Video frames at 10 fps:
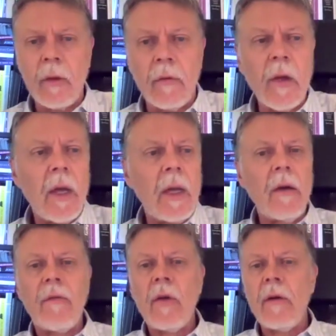if
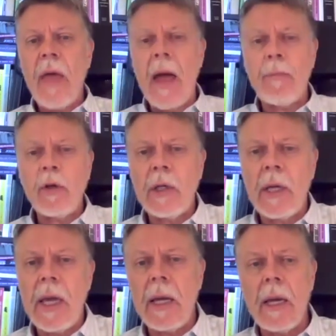that person
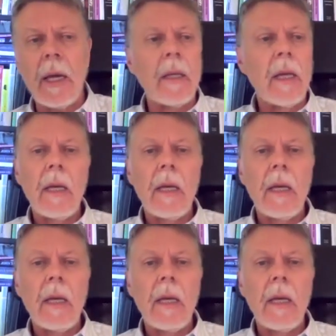can't get